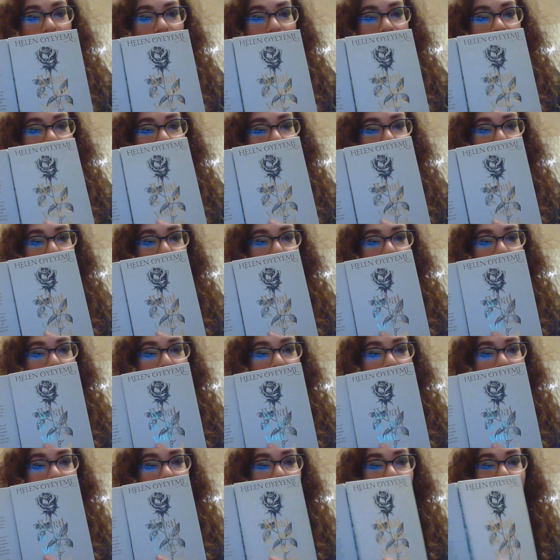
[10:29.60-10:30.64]
as a normal
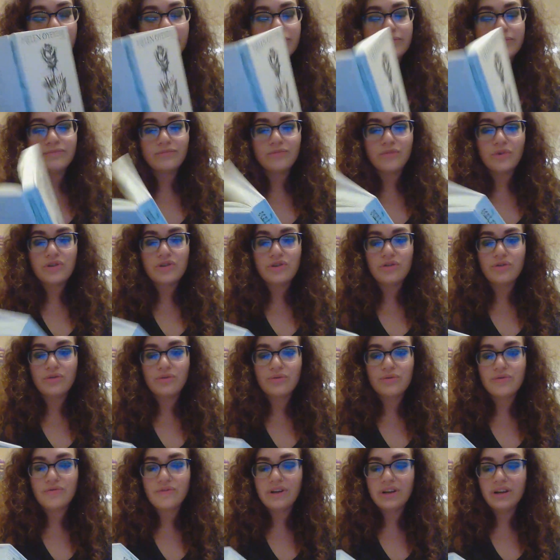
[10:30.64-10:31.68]
hardback, which I thought
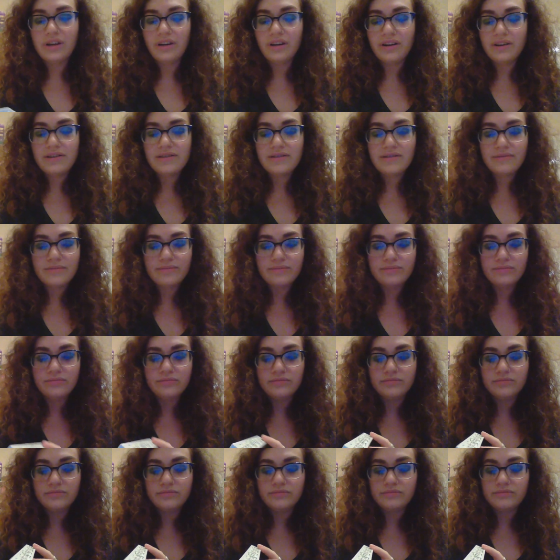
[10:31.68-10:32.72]
was really nice.
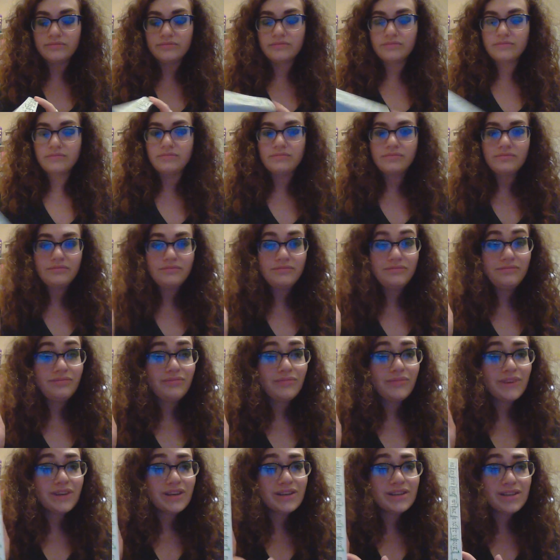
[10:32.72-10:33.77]

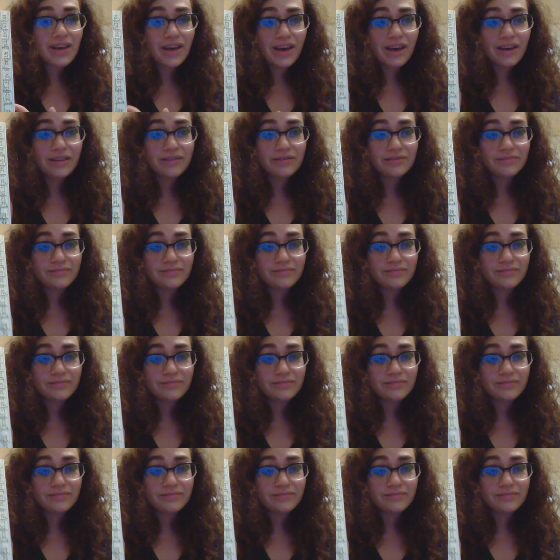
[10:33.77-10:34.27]
So yeah.